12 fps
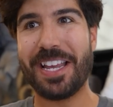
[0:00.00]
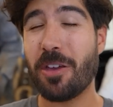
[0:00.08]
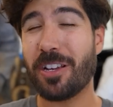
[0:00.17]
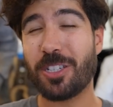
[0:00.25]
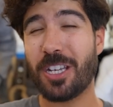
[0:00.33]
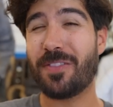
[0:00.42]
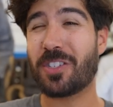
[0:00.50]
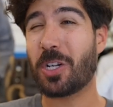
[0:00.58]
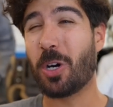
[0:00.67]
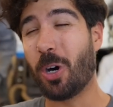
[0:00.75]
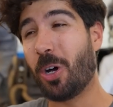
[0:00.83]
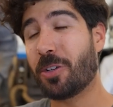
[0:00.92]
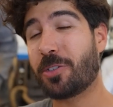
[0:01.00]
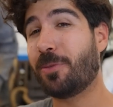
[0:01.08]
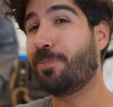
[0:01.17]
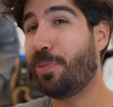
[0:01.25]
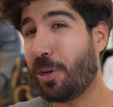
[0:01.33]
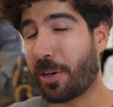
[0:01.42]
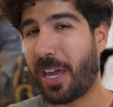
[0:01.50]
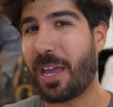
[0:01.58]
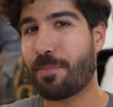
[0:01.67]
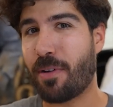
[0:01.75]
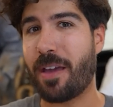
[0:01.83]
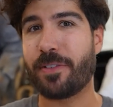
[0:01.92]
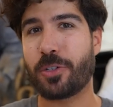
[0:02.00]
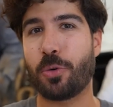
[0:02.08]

You actually have to call to book a private